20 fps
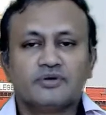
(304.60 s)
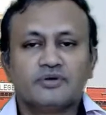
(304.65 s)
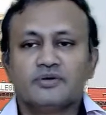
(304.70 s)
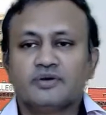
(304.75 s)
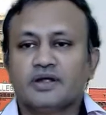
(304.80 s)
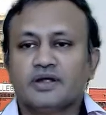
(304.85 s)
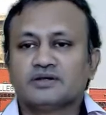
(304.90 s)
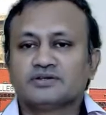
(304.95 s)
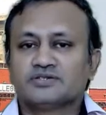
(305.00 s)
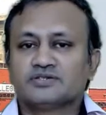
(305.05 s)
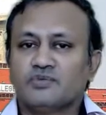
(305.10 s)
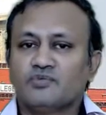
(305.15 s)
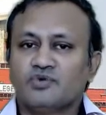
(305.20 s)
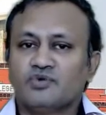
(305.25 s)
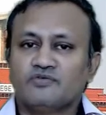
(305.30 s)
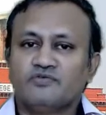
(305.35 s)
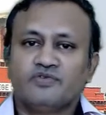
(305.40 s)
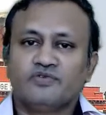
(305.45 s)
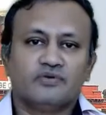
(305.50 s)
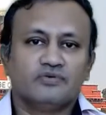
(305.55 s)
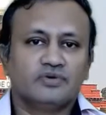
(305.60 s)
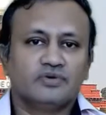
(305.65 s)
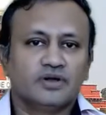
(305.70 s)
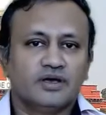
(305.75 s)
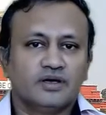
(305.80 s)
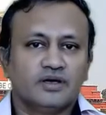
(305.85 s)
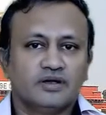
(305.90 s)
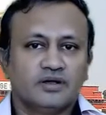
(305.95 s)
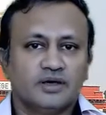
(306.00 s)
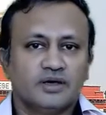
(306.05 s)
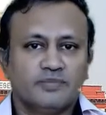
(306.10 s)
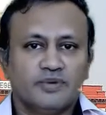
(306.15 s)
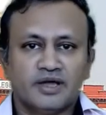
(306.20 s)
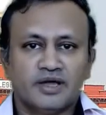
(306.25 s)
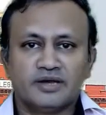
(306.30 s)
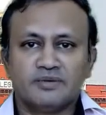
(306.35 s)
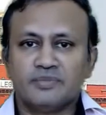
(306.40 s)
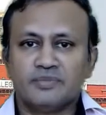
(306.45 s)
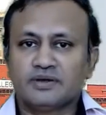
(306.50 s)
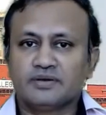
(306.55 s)
and someone found an
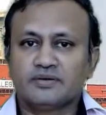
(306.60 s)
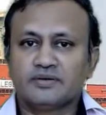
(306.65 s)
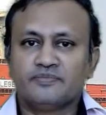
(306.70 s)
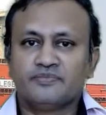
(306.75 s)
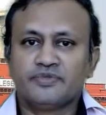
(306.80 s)
appointment